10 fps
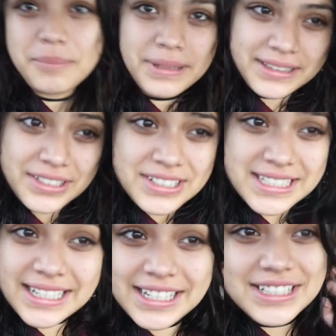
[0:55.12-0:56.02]
but there's
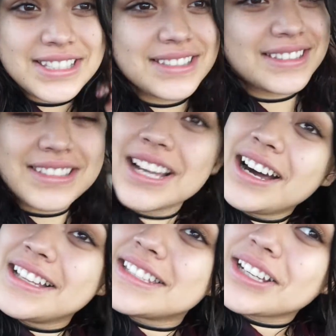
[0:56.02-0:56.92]
like excited.
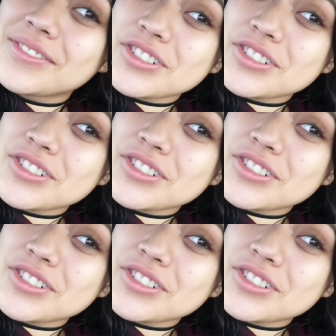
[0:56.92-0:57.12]
tons of